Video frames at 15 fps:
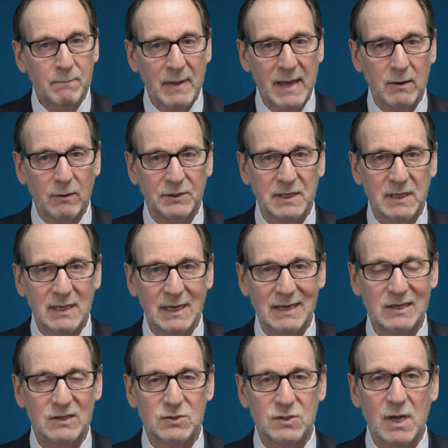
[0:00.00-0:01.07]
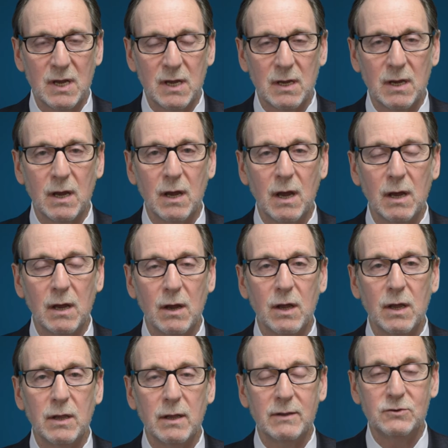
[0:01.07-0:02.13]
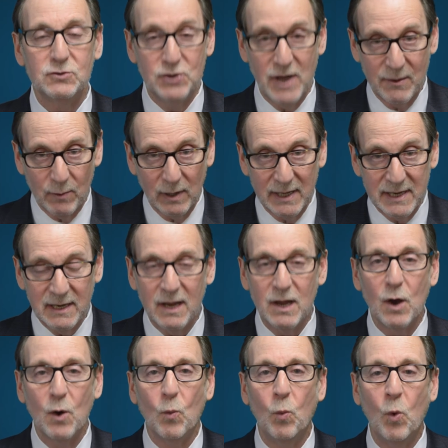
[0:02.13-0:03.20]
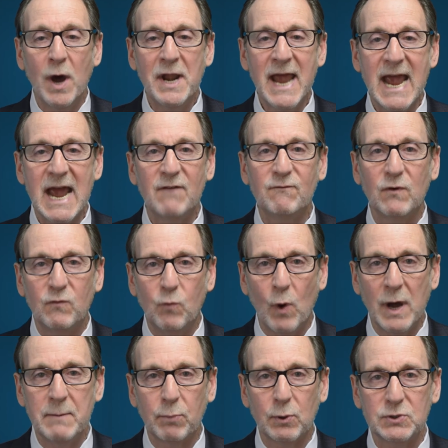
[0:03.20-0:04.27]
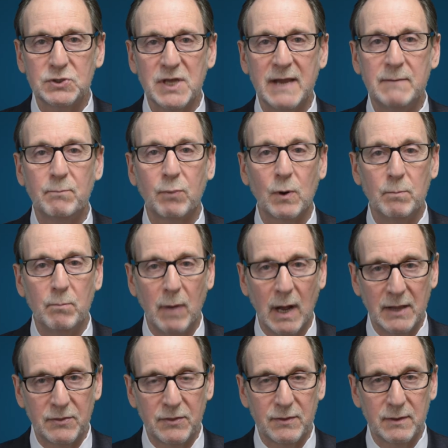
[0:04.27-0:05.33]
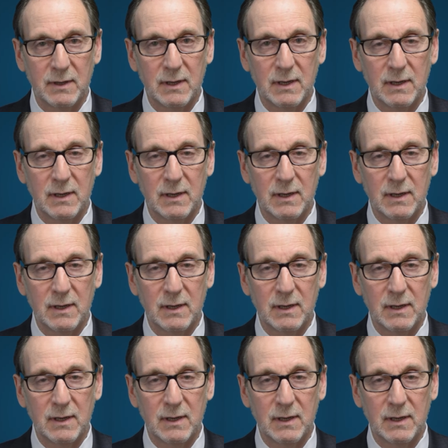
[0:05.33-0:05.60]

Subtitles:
penalty is generally 0.5% per month,